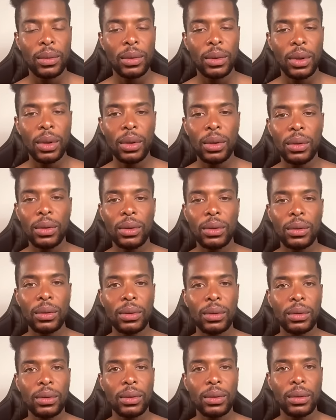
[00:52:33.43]

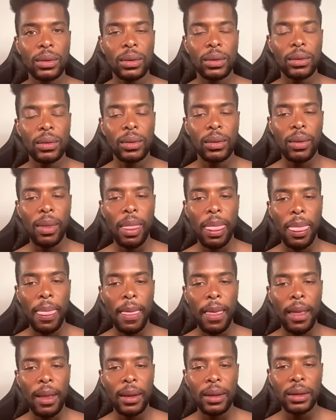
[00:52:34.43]
Oh, talking
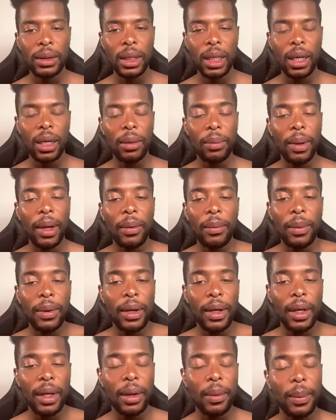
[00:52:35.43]
about,
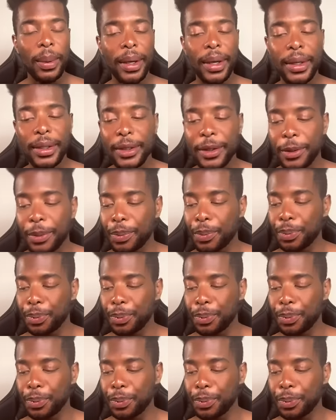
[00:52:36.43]
but anyways,